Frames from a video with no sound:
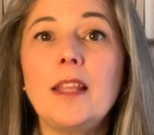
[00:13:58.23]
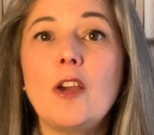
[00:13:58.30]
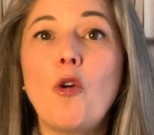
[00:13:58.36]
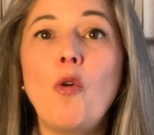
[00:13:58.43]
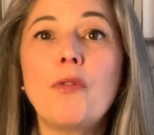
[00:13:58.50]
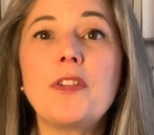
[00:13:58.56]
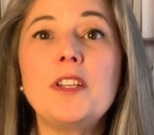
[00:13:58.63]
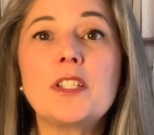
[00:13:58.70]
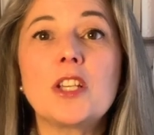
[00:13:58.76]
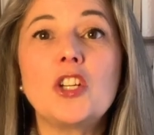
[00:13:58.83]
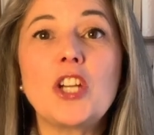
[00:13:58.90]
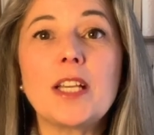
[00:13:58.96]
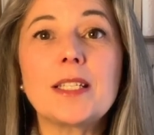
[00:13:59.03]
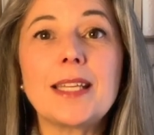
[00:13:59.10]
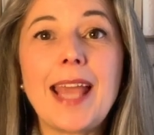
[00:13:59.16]
the authors
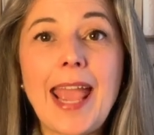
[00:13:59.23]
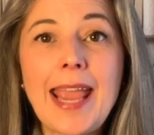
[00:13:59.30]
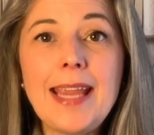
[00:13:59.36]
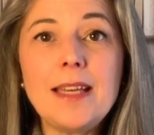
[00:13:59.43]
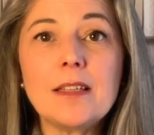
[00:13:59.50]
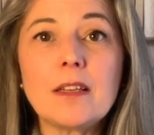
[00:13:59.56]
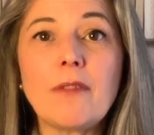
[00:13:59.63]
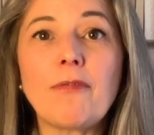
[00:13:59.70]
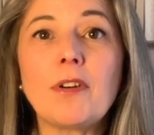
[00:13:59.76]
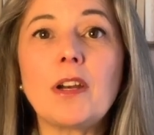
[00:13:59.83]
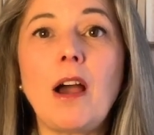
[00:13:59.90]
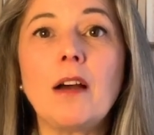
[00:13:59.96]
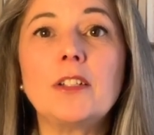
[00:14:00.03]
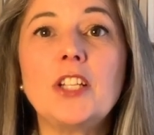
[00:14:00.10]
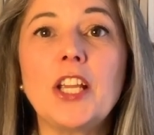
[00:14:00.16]
suggest 8 different
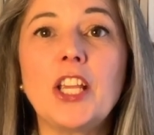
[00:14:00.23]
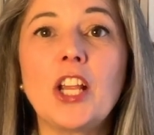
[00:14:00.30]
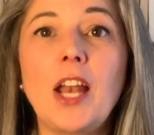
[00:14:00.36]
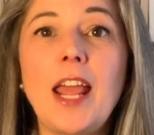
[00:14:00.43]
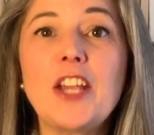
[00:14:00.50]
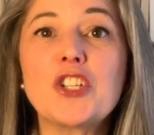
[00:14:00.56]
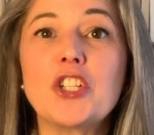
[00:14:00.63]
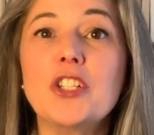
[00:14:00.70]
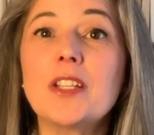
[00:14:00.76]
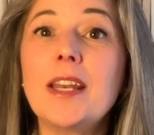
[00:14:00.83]
articulations,